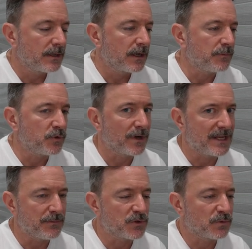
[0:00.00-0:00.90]
I'm trying to
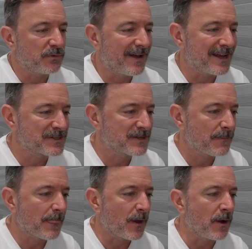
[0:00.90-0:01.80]
keep this one fast.
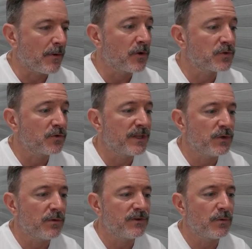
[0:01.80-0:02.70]
Also, they
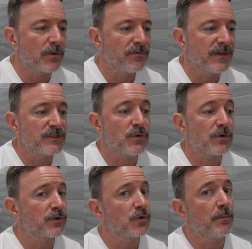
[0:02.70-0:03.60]
do have 2 other things. You
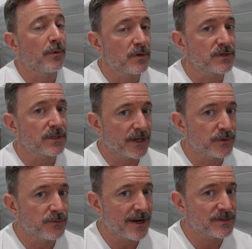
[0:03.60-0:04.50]
can also purchase
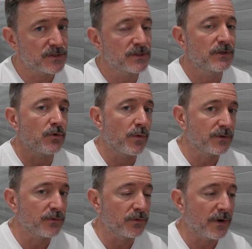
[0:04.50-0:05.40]
lounge passes
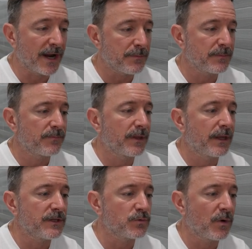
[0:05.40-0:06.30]
directly through their app,
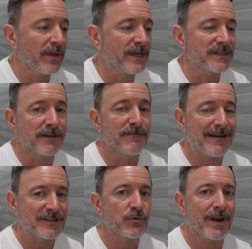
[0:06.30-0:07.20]
as well as a
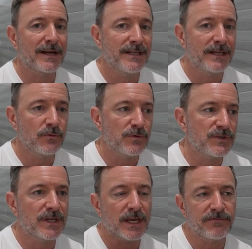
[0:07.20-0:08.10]
fast track ticket, which
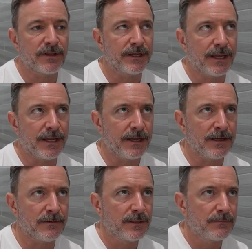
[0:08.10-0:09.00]
is kind of like
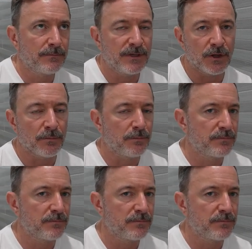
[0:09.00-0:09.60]
kind